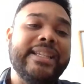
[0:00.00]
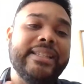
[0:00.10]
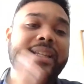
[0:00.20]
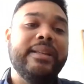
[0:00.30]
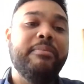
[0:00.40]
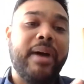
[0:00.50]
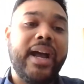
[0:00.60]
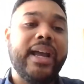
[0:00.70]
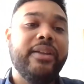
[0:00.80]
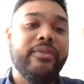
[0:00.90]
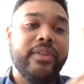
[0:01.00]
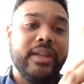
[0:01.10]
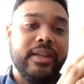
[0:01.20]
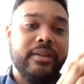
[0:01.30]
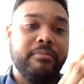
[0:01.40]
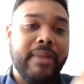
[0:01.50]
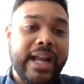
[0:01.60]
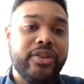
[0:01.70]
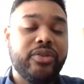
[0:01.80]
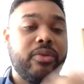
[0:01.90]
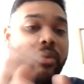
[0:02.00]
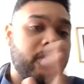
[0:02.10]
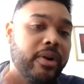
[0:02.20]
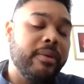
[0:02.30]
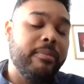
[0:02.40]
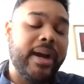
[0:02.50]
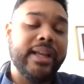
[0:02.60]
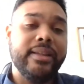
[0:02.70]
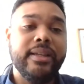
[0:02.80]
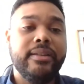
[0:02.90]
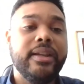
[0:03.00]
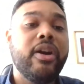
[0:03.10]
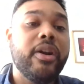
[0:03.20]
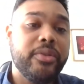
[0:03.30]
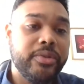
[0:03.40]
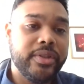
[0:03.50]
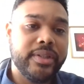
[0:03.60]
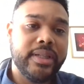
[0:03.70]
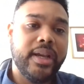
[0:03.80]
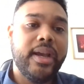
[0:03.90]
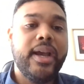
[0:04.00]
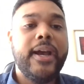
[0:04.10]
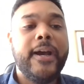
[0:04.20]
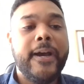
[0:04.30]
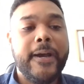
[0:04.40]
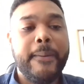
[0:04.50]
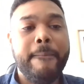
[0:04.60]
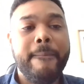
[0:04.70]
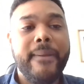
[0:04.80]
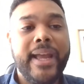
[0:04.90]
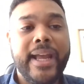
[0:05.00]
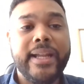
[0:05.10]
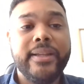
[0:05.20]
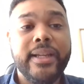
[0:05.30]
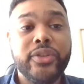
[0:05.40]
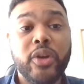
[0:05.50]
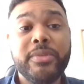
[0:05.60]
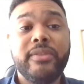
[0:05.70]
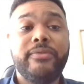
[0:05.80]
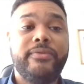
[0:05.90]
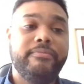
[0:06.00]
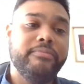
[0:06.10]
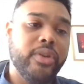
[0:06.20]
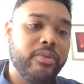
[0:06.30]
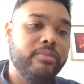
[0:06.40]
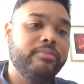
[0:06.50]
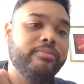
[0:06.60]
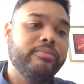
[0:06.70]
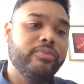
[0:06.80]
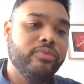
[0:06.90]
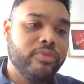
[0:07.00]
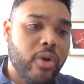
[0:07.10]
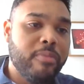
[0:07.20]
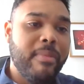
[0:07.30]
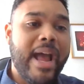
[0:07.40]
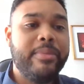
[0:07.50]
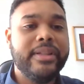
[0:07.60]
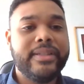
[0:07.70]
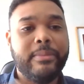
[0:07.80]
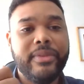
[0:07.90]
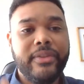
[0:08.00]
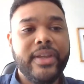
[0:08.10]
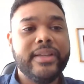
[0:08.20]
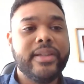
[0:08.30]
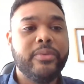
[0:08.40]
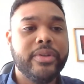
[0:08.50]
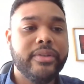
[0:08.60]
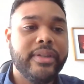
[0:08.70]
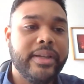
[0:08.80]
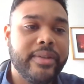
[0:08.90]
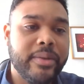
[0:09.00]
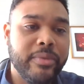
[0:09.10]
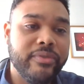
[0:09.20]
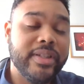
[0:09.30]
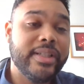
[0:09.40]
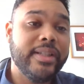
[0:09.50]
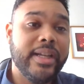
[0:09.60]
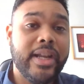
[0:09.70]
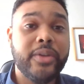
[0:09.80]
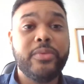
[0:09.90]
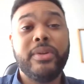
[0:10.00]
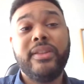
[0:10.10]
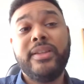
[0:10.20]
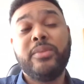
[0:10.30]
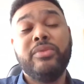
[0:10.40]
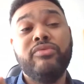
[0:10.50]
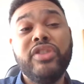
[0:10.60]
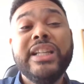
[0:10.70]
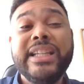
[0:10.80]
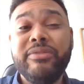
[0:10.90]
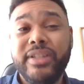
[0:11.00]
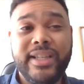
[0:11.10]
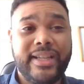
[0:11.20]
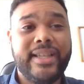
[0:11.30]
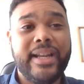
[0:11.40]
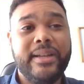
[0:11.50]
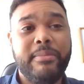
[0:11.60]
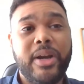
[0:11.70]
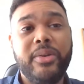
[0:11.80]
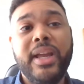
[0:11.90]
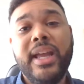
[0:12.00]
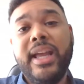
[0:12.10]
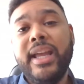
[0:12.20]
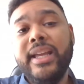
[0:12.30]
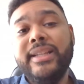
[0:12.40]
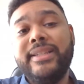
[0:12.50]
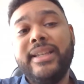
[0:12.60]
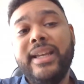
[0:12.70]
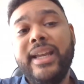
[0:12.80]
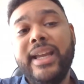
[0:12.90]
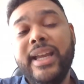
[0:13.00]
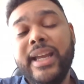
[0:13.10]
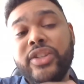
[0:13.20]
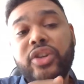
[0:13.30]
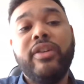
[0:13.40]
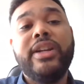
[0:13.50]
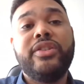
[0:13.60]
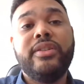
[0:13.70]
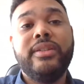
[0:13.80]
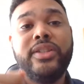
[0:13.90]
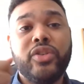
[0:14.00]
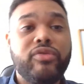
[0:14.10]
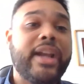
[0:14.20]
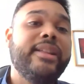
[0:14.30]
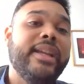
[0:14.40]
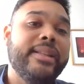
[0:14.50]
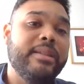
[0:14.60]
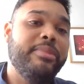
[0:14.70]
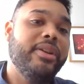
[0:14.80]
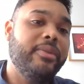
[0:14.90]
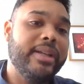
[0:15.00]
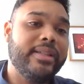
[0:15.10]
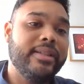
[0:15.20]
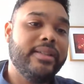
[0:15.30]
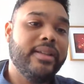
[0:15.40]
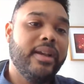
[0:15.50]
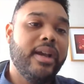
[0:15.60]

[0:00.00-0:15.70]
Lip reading: as needed by the manager or by the cardholders. And in terms of, you know, roadmap and some of the things that we've recently announced, one of the things that we're really, really excited about is integration directly into POSs.